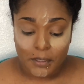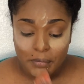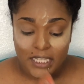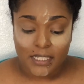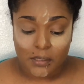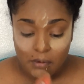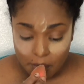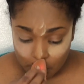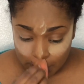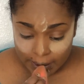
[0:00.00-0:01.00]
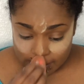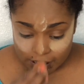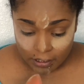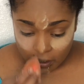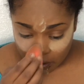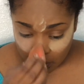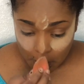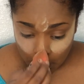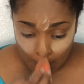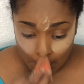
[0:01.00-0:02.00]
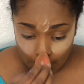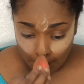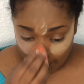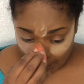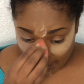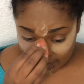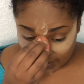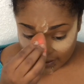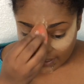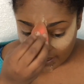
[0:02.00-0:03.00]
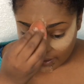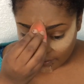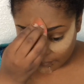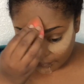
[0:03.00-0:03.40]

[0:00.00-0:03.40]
places where I put my concealer. I just set it.